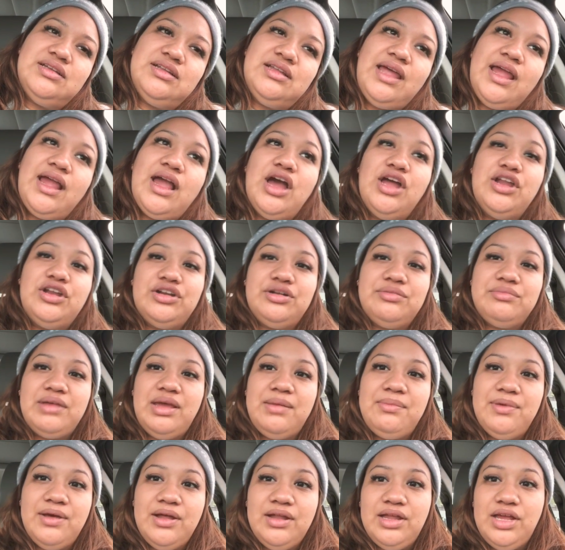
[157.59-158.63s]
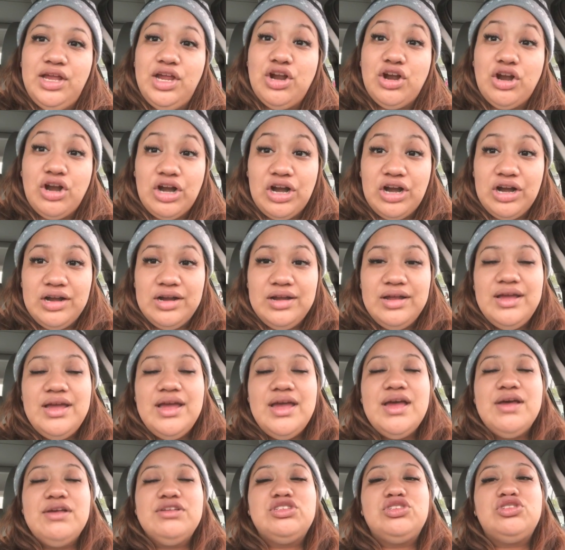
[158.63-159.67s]
like under my belly, hurt
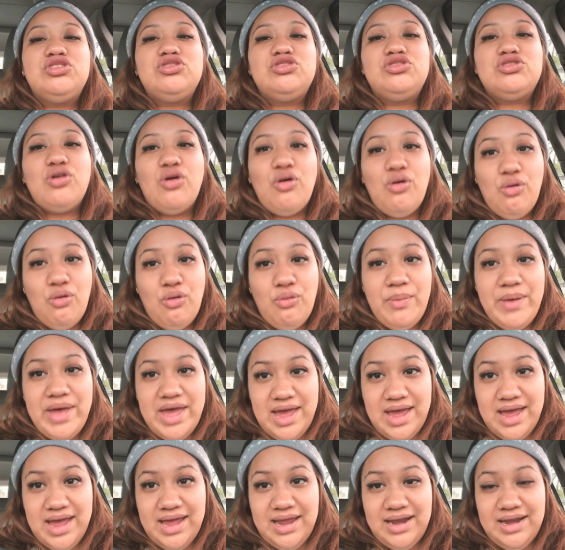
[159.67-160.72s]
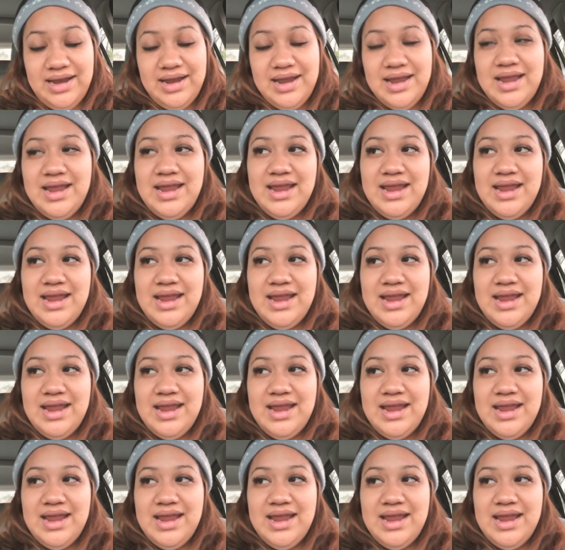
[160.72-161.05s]
so bad,